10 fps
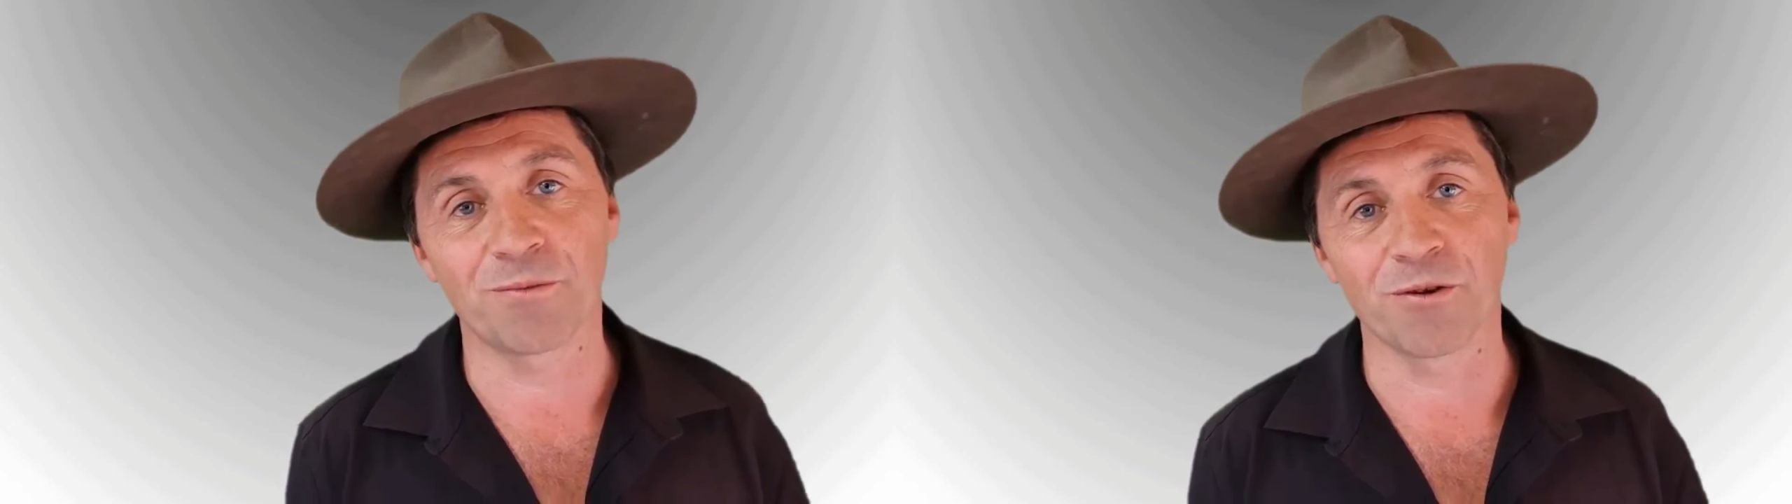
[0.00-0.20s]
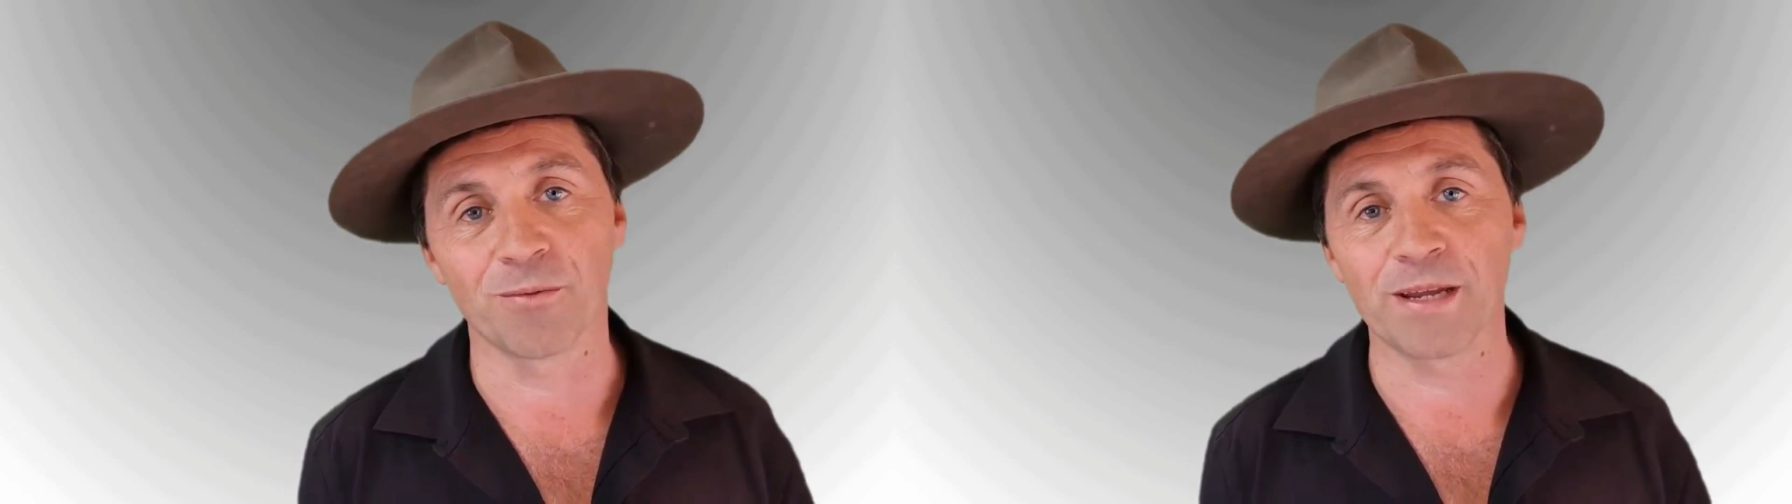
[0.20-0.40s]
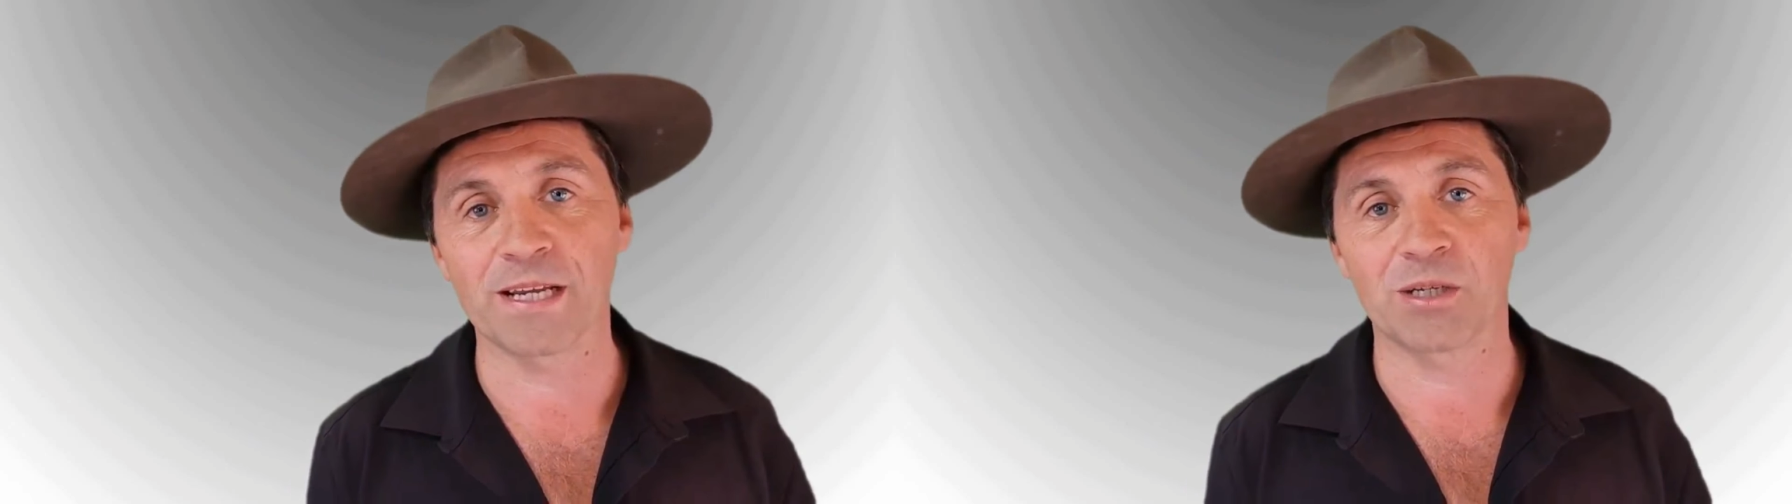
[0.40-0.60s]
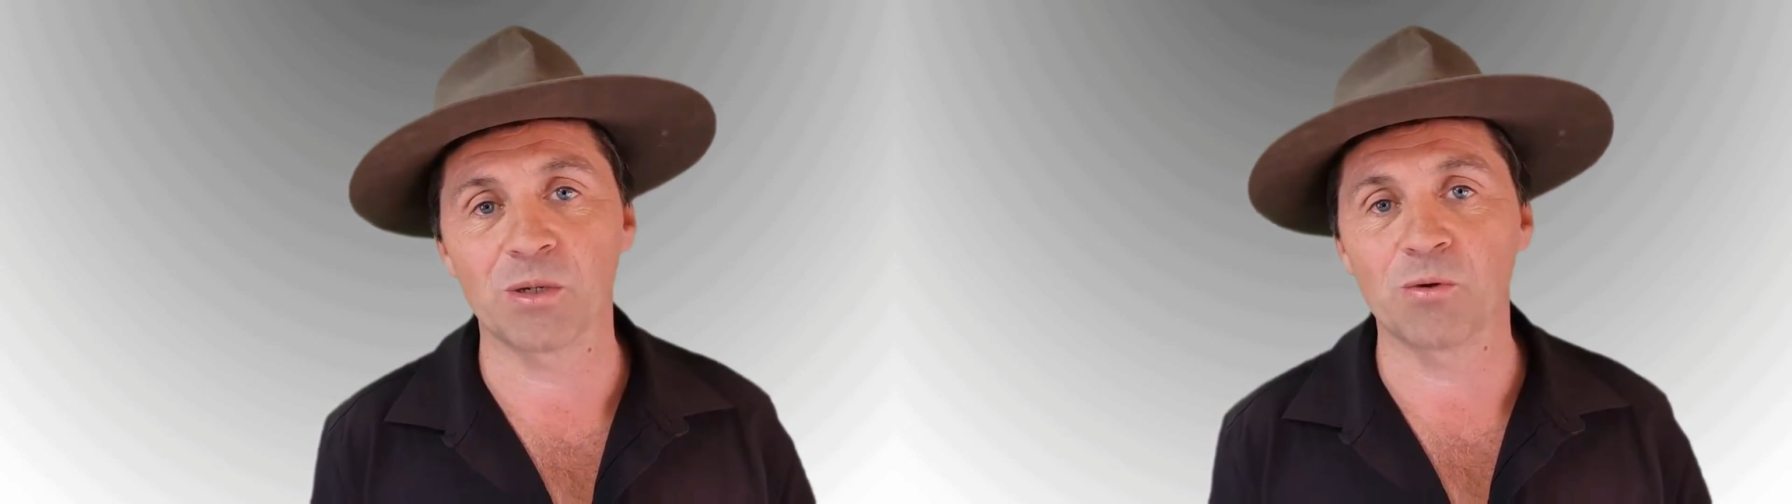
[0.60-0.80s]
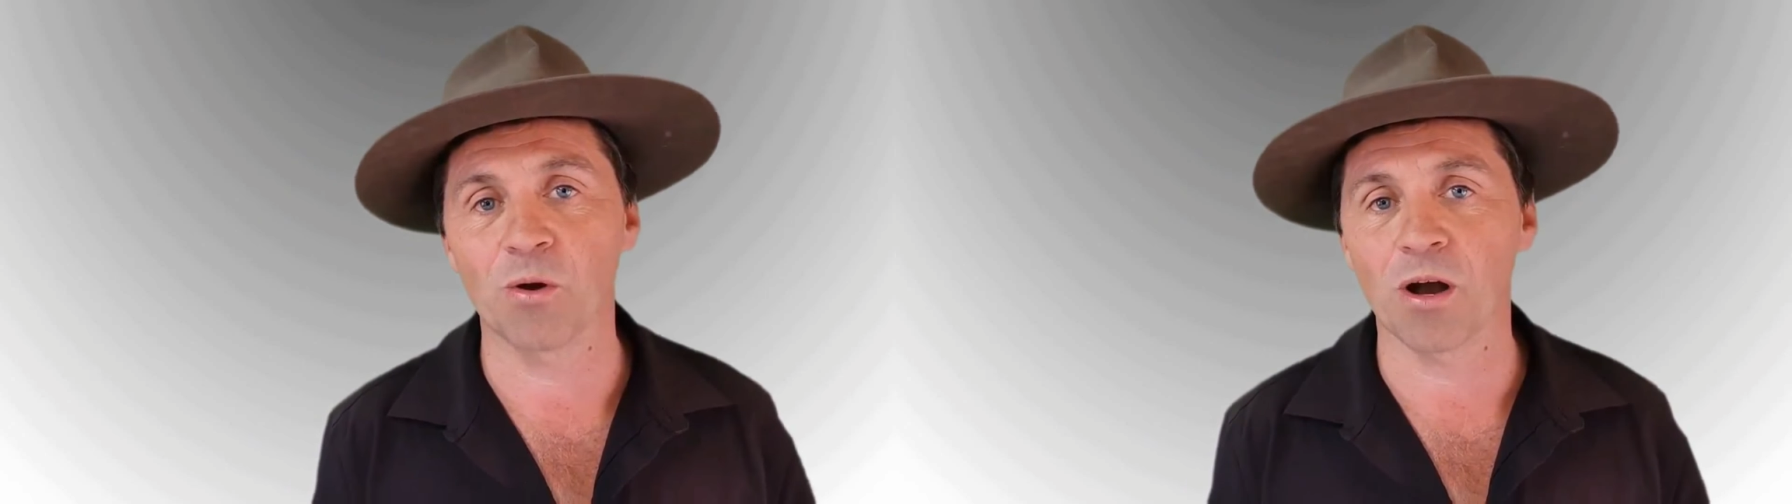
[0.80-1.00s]
per week
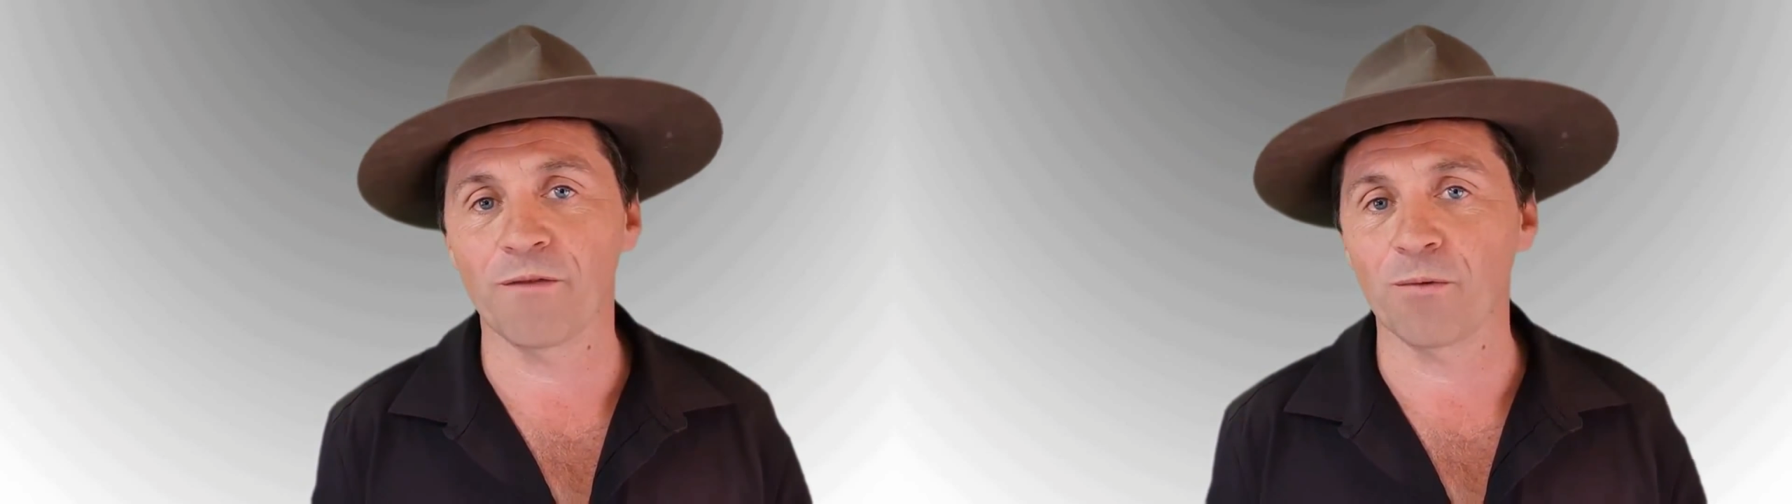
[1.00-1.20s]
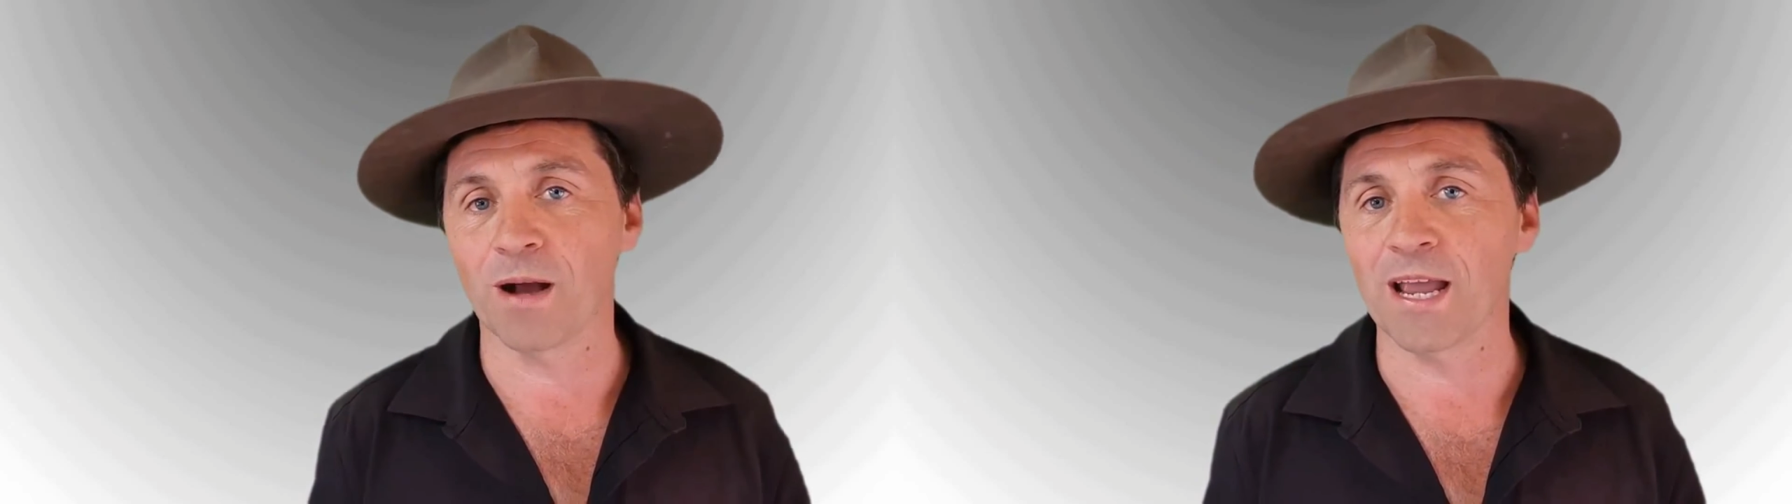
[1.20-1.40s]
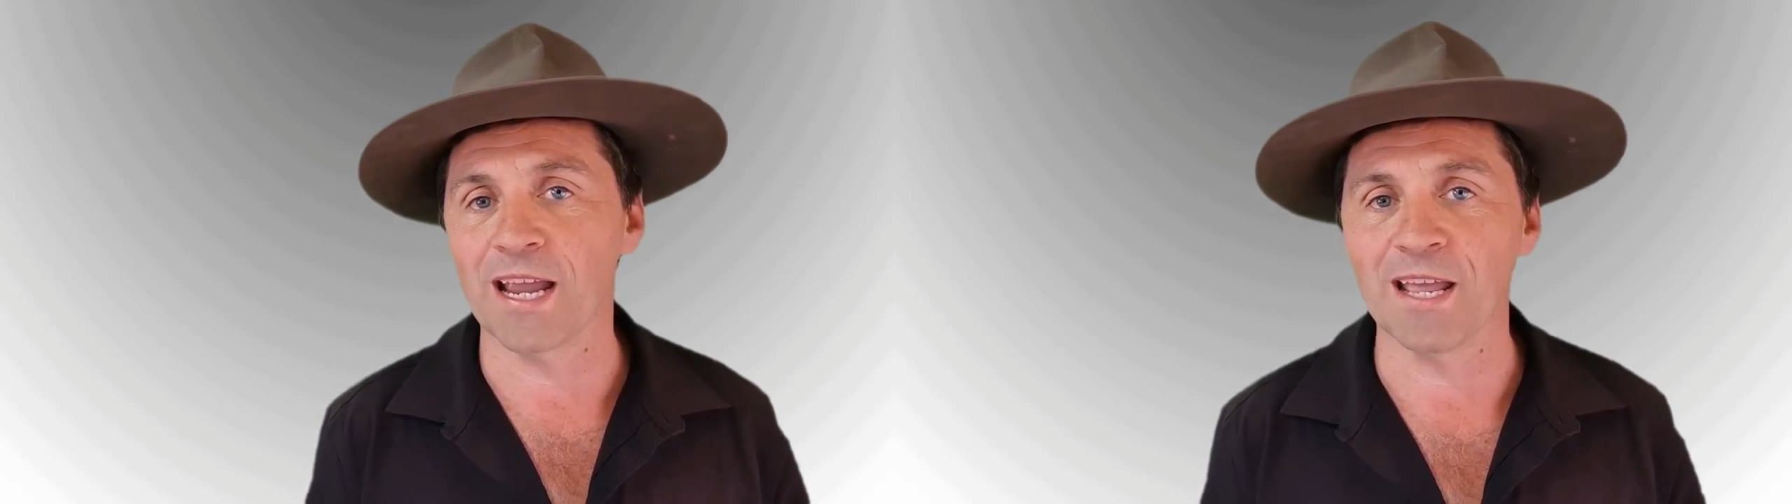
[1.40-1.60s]
to drive away